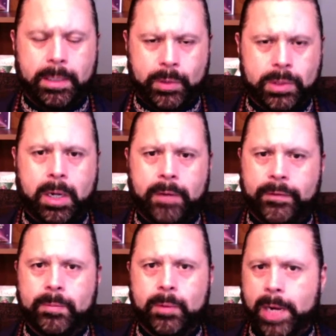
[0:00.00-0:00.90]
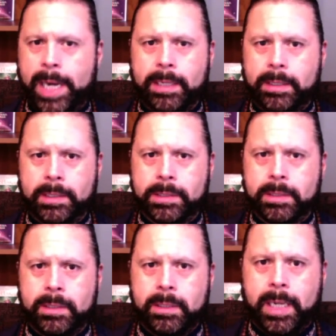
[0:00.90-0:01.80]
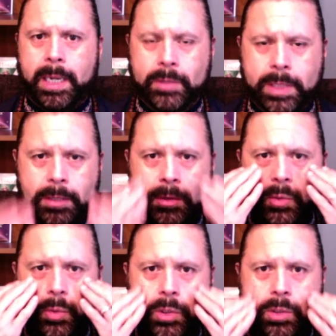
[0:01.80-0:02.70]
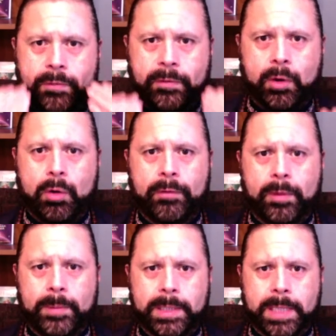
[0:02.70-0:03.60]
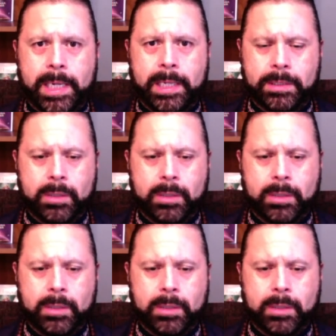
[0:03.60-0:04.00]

it was often miraculous how tears would just flow from his eyes.